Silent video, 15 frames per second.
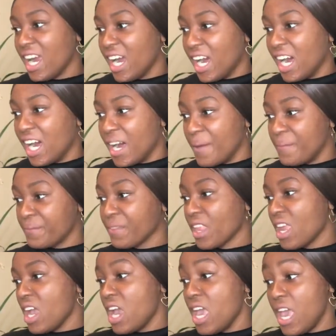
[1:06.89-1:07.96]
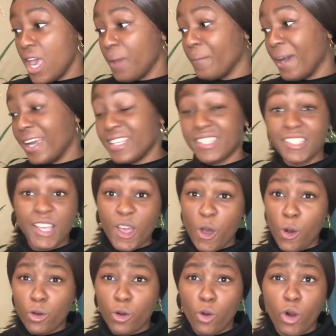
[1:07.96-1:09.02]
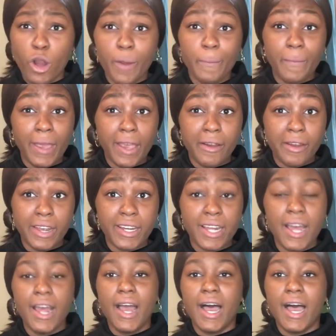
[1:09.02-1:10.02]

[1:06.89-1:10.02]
am I single or married?